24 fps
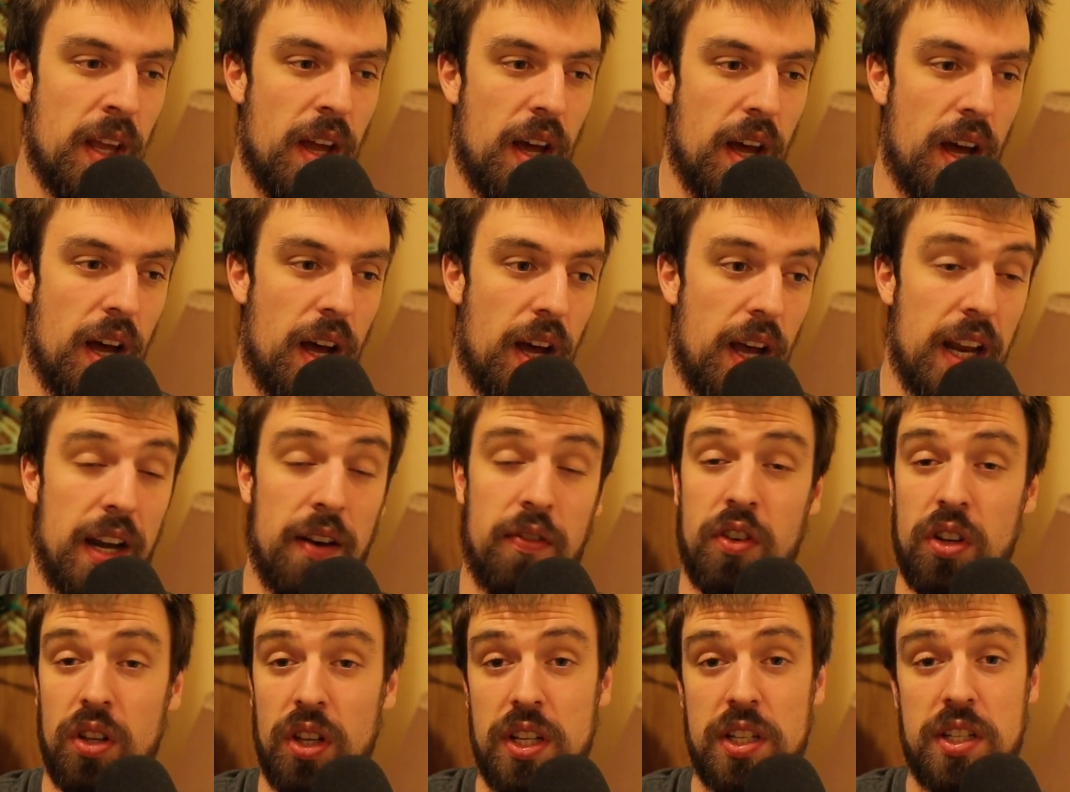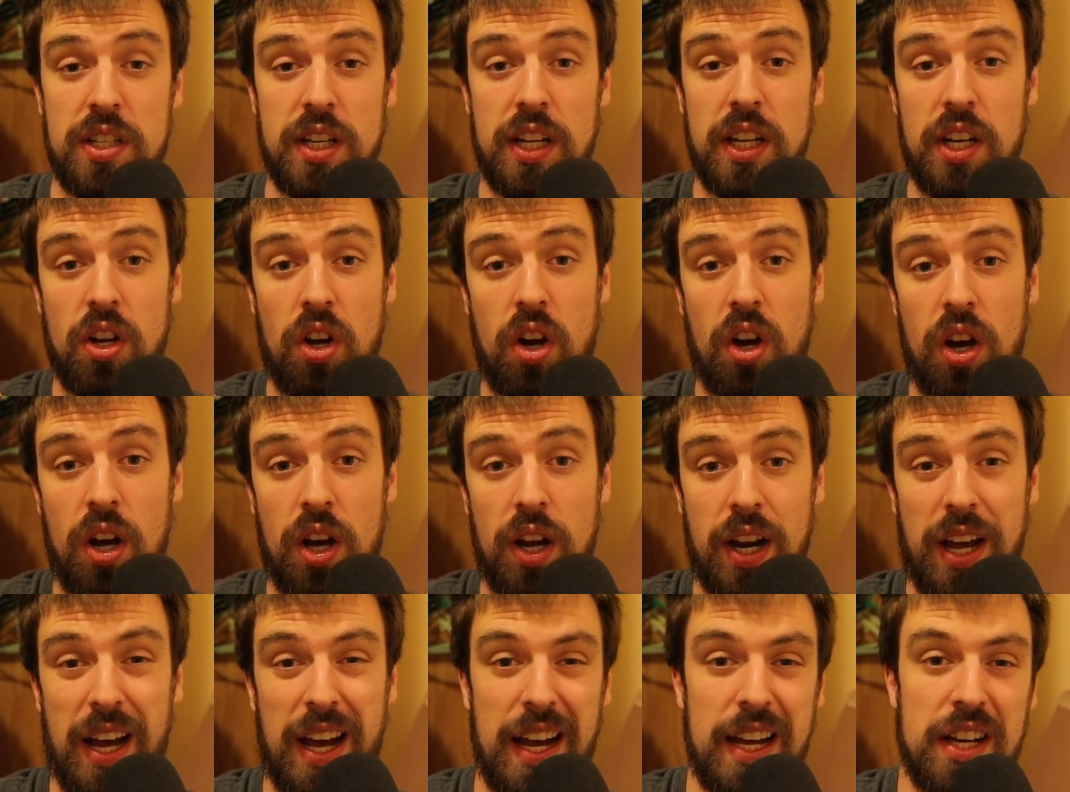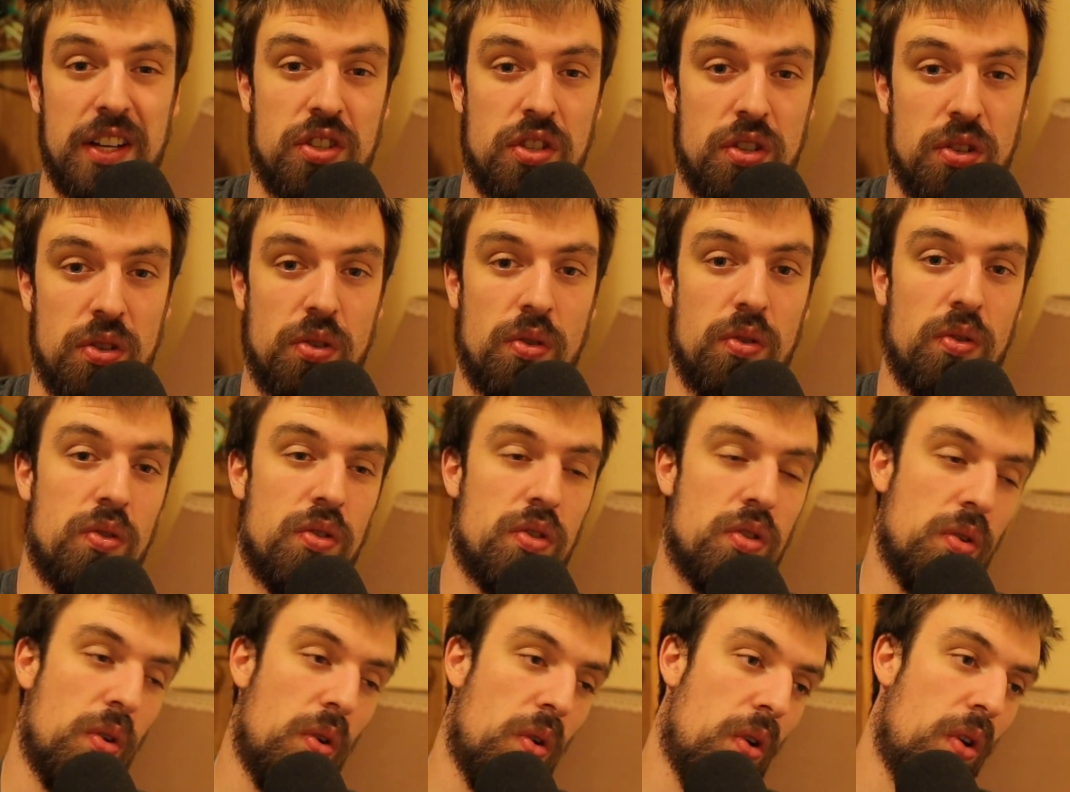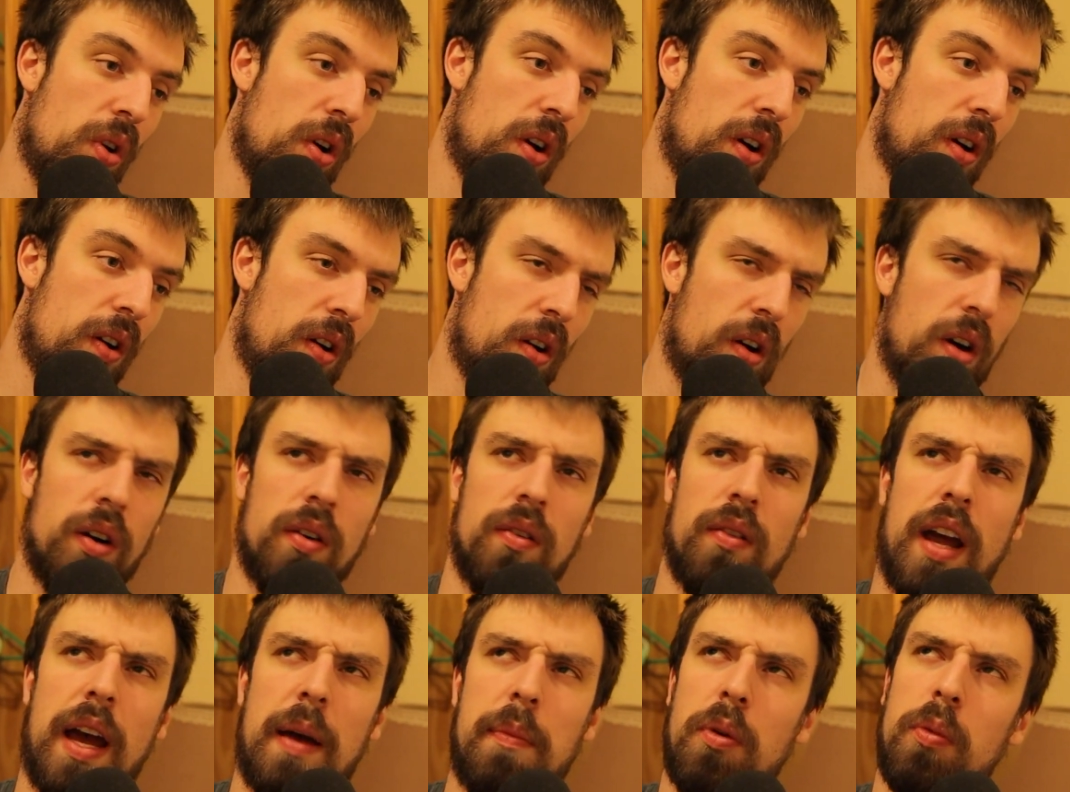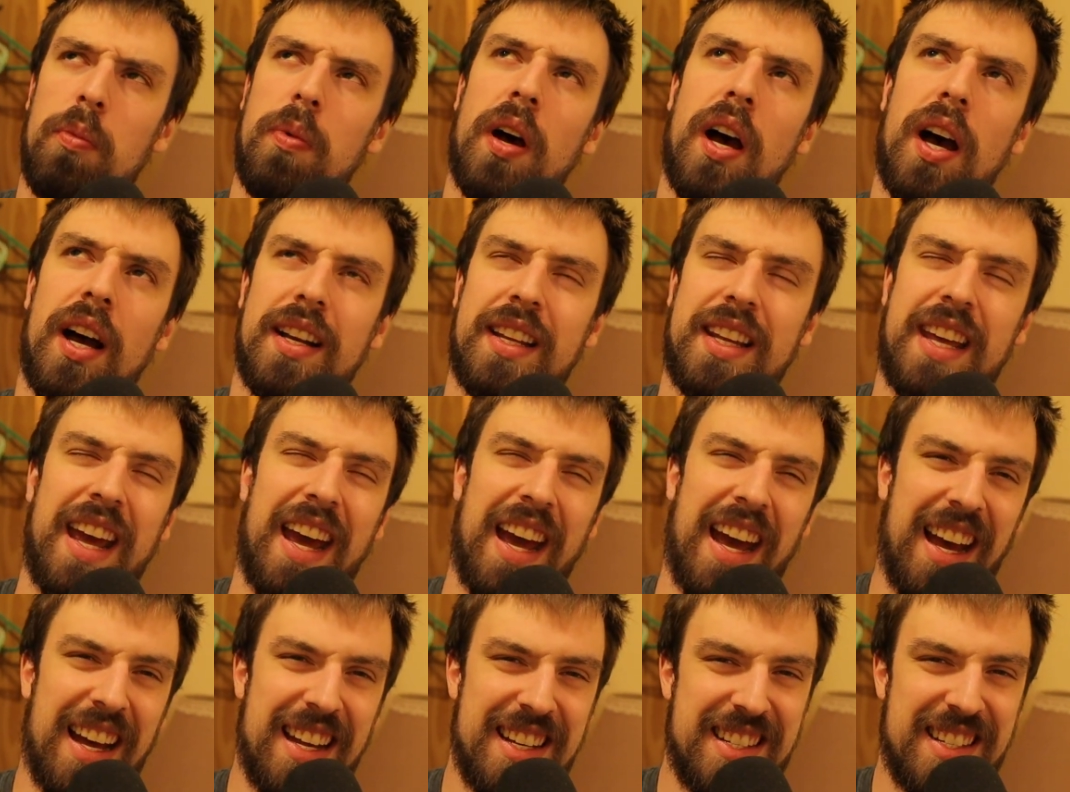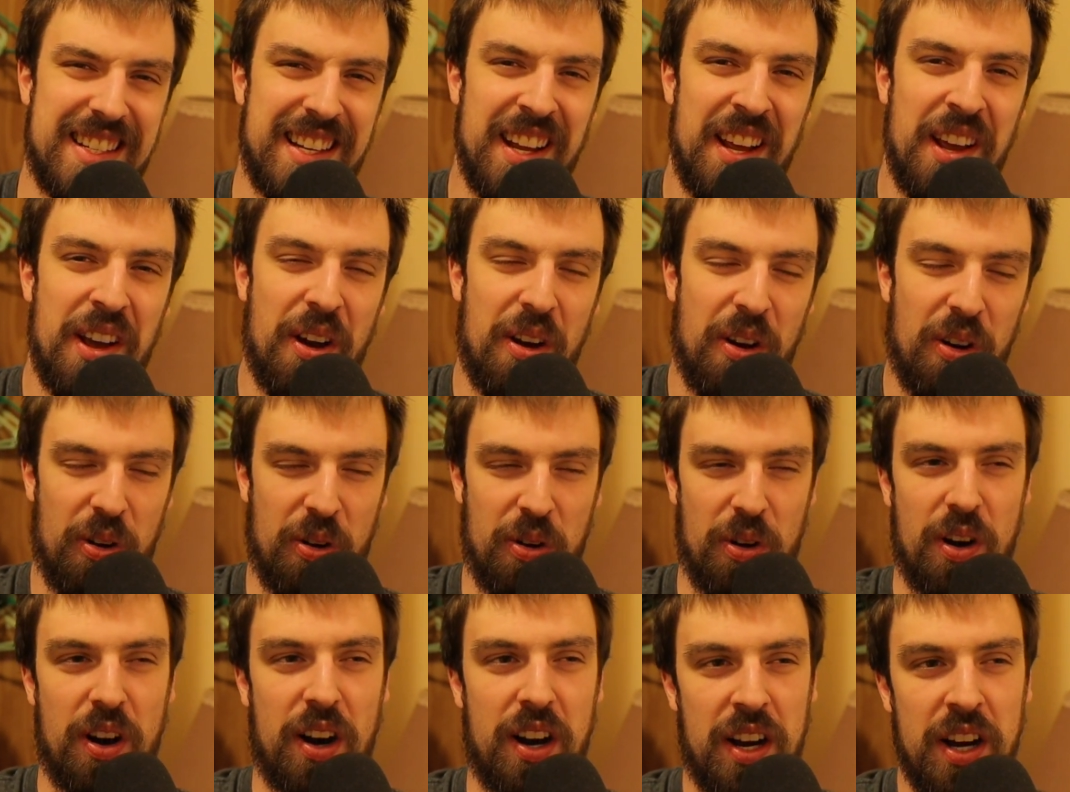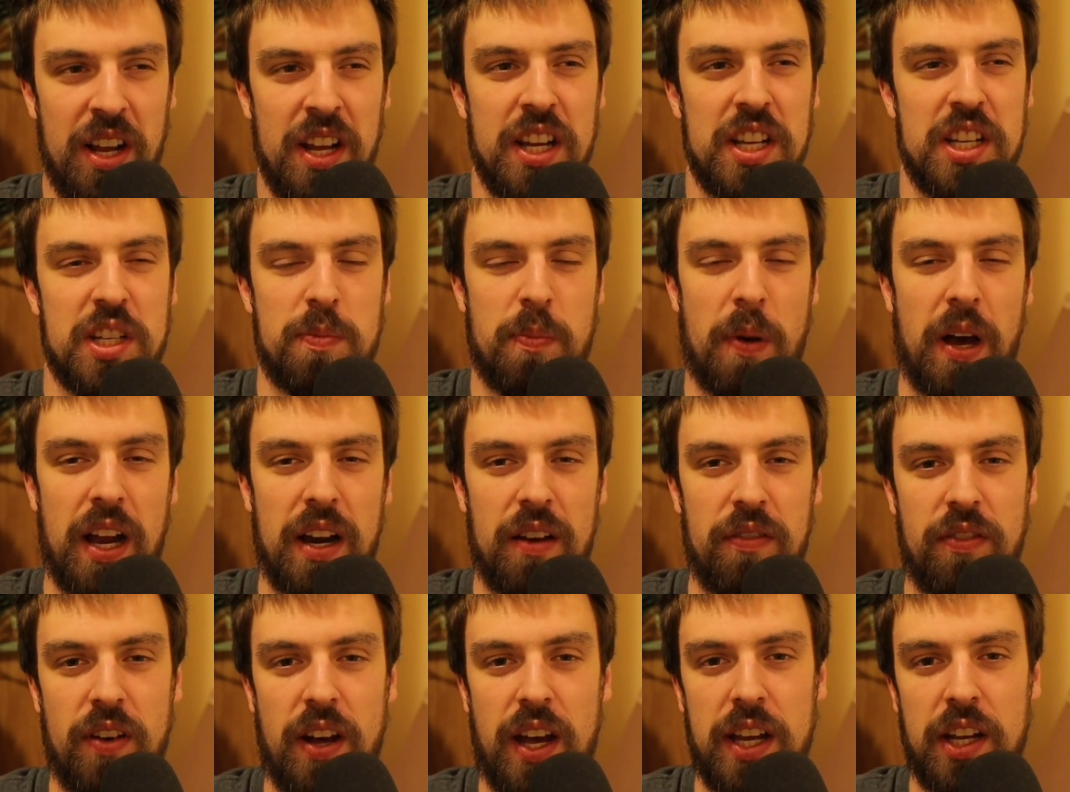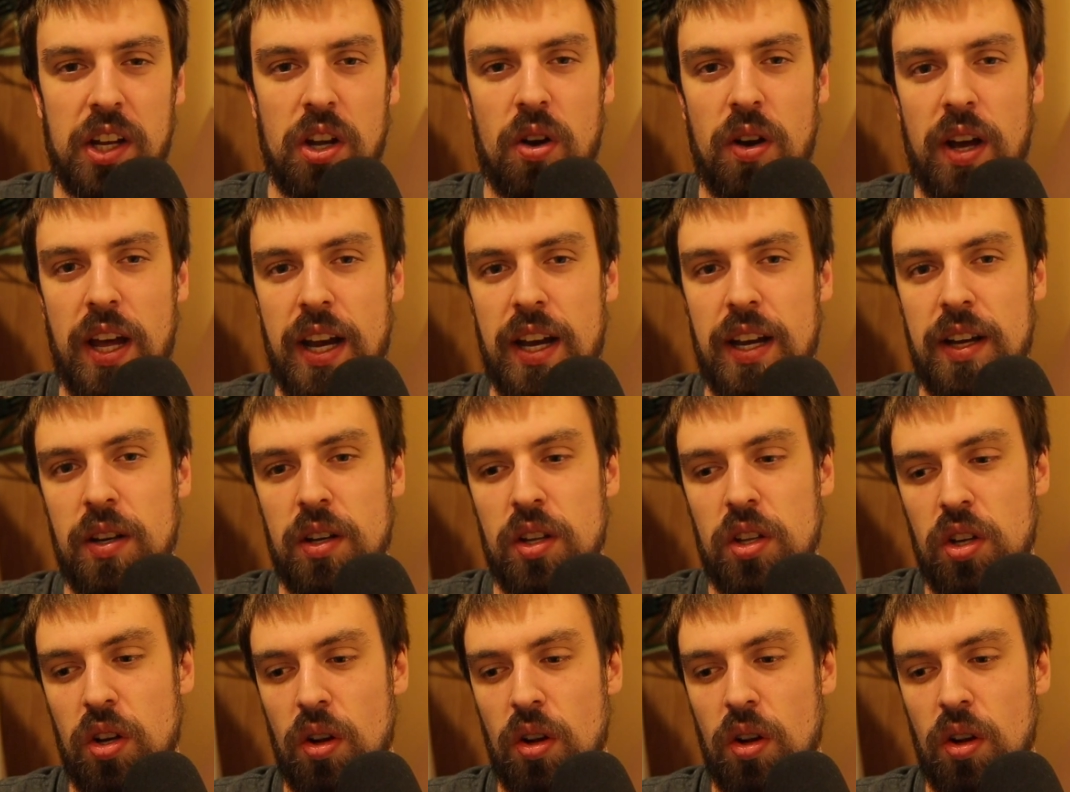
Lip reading: And if you're listening on iTunes or Apple Podcast or Spotify, go ahead and,